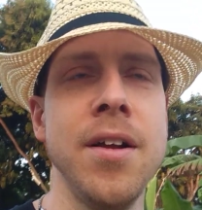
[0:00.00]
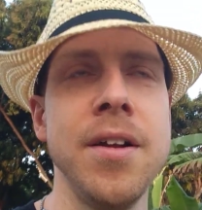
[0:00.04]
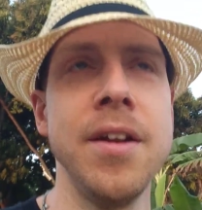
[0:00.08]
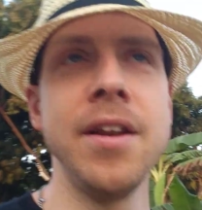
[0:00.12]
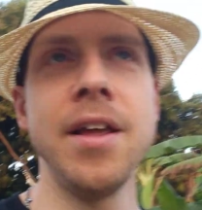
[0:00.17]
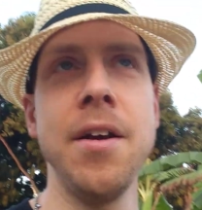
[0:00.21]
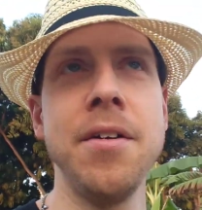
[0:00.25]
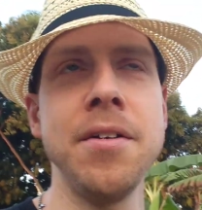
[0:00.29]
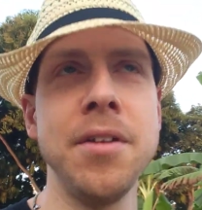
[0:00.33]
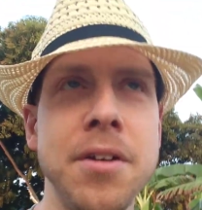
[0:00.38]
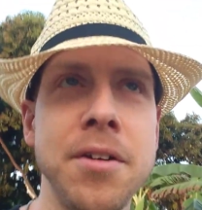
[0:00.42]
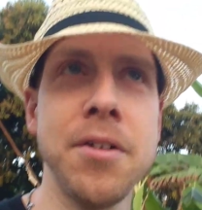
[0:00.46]

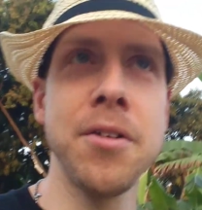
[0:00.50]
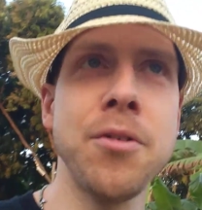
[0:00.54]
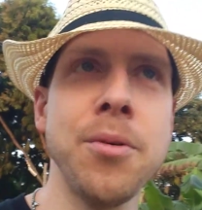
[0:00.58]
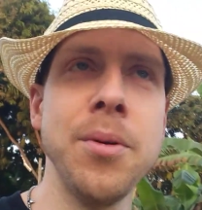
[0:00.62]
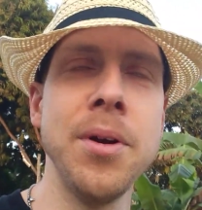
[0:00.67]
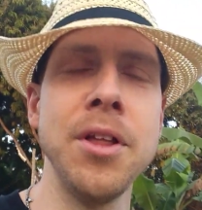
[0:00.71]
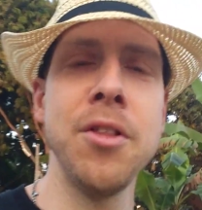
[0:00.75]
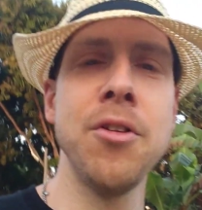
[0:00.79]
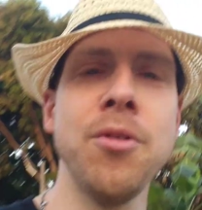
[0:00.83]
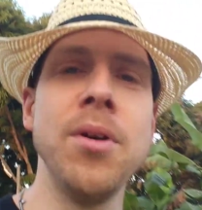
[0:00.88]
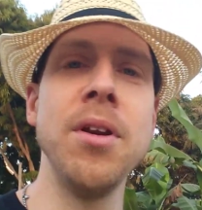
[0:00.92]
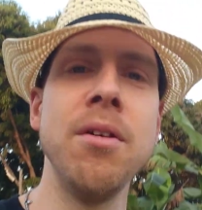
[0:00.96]
Now the year
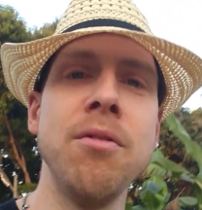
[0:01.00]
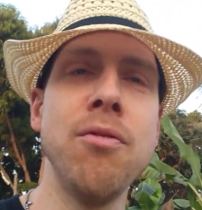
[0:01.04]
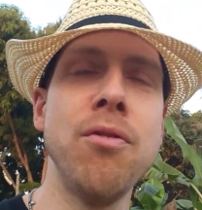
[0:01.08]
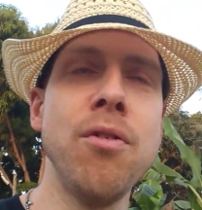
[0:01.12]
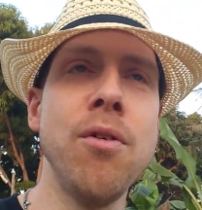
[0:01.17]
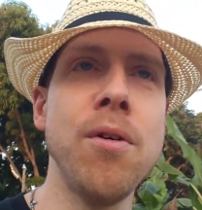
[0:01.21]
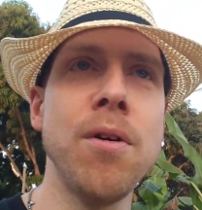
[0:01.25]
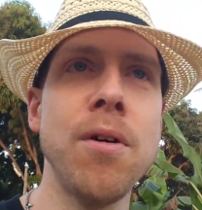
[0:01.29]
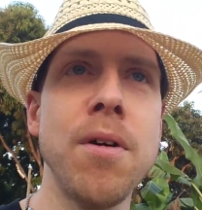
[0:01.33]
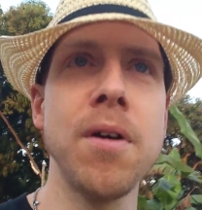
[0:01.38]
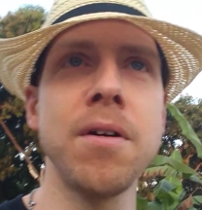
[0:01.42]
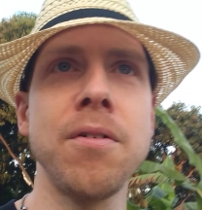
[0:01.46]

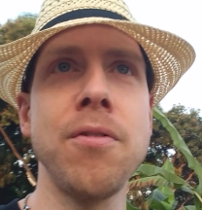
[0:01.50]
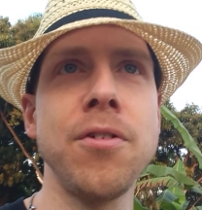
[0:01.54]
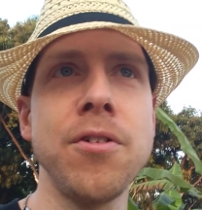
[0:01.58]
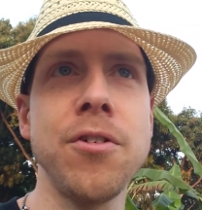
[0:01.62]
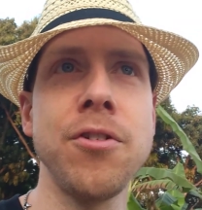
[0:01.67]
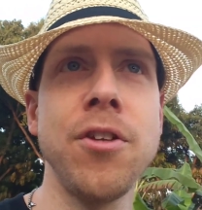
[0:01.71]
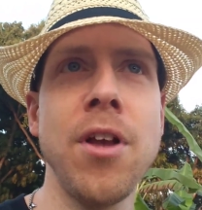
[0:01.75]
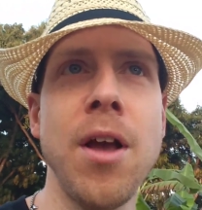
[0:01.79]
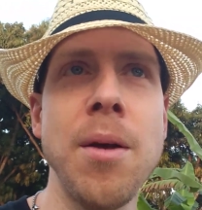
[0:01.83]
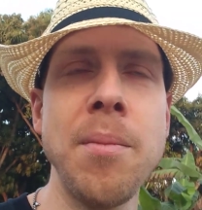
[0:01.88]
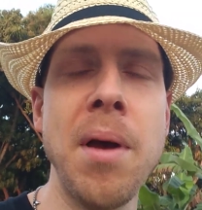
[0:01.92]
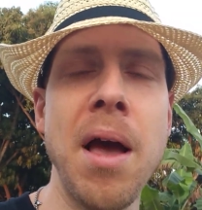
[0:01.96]
2024.
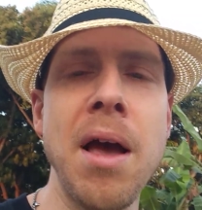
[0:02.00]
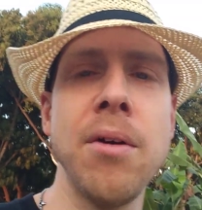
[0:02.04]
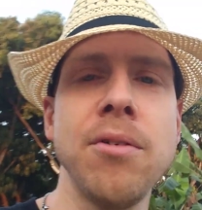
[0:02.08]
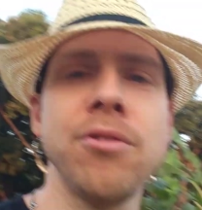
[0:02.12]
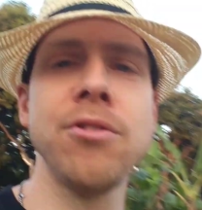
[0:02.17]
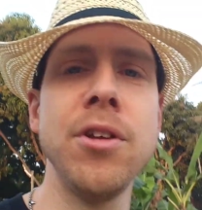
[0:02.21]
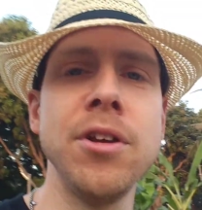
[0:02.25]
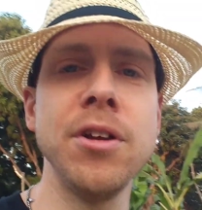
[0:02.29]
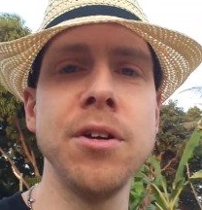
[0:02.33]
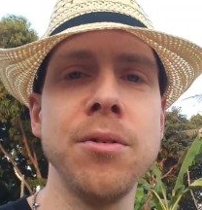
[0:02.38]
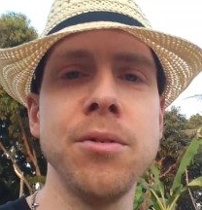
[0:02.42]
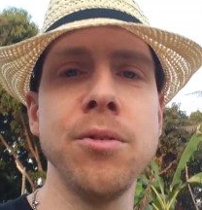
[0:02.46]
First time I was
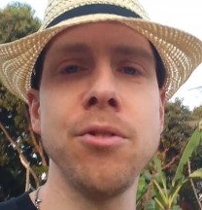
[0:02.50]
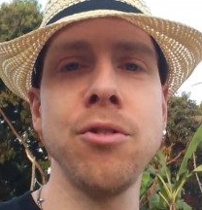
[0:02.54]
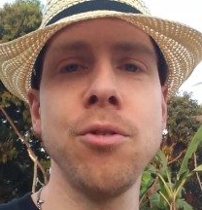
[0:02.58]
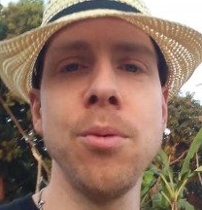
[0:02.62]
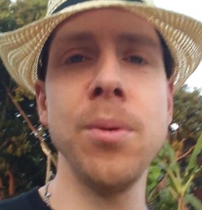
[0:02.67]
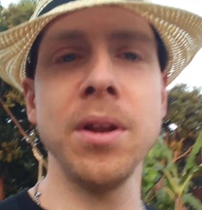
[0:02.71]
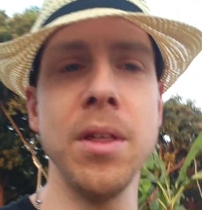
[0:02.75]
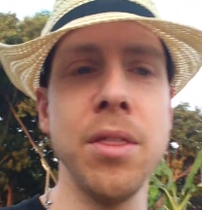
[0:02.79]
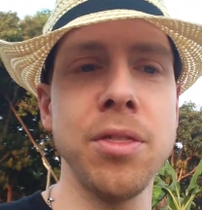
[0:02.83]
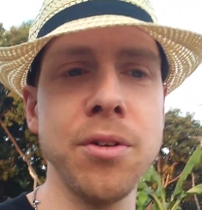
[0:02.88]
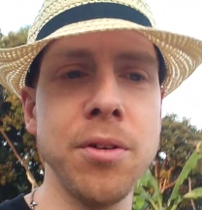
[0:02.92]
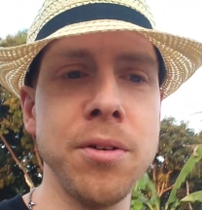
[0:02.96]
here was
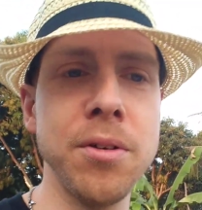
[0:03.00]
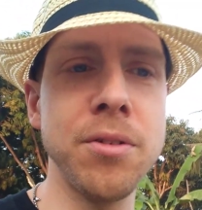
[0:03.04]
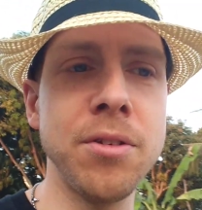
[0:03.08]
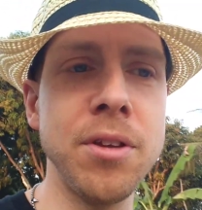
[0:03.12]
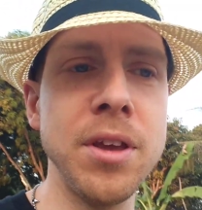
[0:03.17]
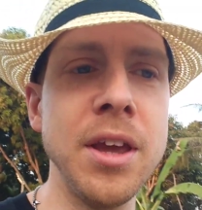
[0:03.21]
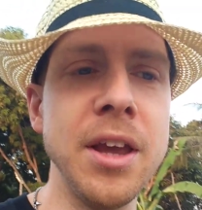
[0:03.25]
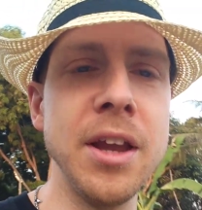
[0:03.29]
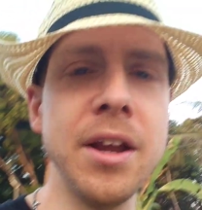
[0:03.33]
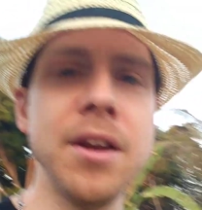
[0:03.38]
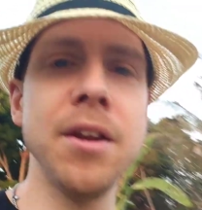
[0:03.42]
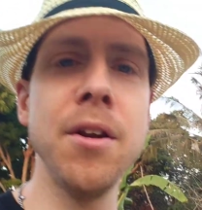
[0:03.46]

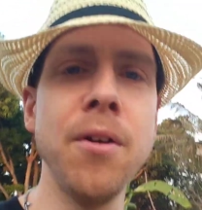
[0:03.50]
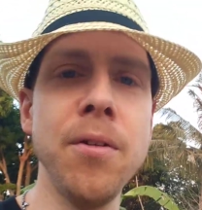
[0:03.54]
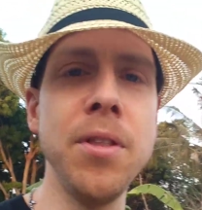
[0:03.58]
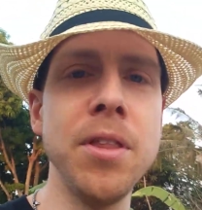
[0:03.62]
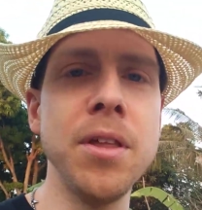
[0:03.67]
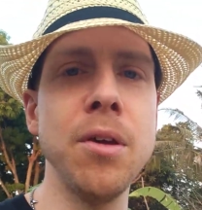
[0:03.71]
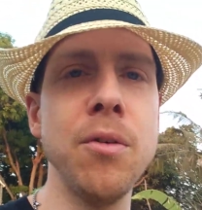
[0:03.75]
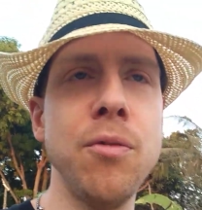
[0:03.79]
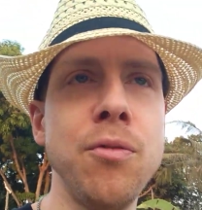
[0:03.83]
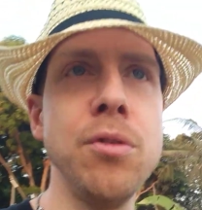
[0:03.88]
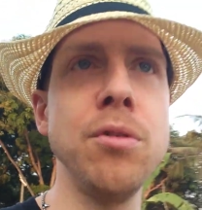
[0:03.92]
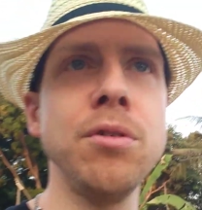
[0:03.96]
2013, and
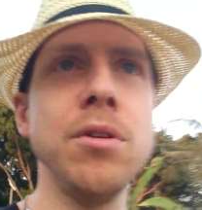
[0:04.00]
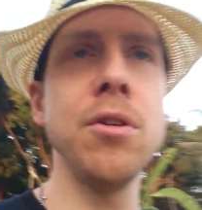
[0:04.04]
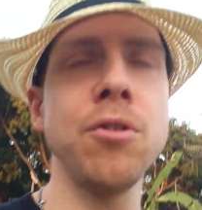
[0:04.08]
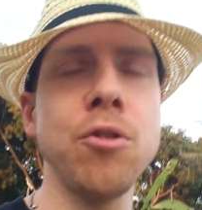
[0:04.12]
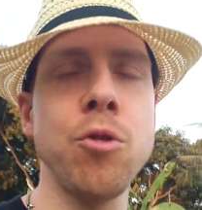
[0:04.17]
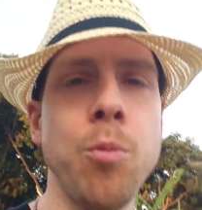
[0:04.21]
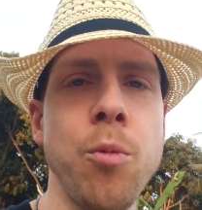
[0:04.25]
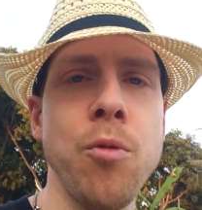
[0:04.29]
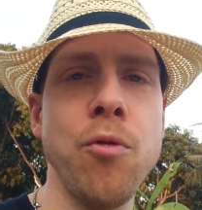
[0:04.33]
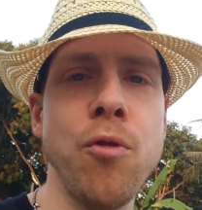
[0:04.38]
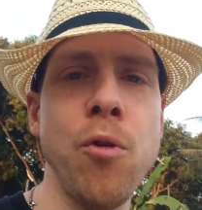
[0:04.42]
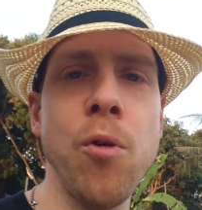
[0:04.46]
only a few years
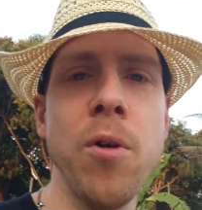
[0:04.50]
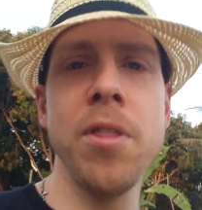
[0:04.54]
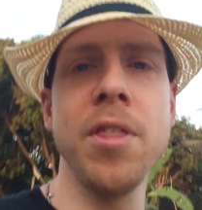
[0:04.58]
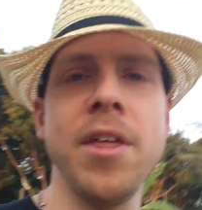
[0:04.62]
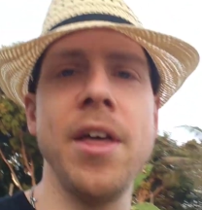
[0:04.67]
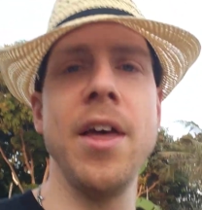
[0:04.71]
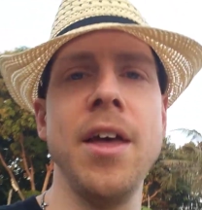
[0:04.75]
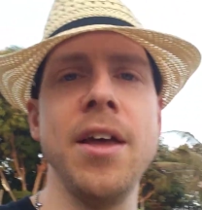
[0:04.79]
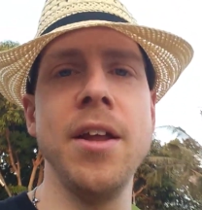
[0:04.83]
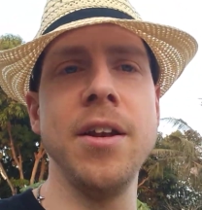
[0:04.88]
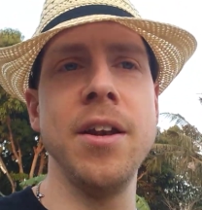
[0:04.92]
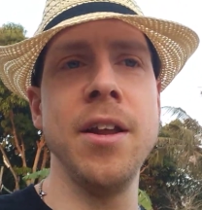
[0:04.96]
before
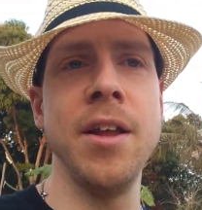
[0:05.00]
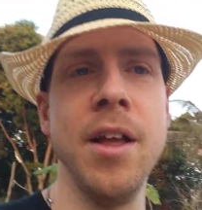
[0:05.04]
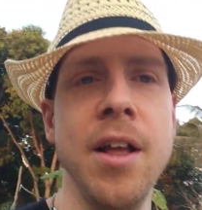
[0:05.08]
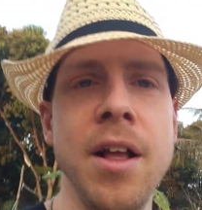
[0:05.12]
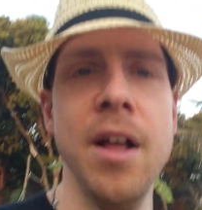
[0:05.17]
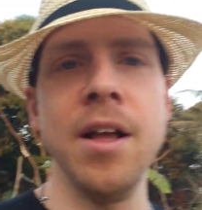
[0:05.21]
then,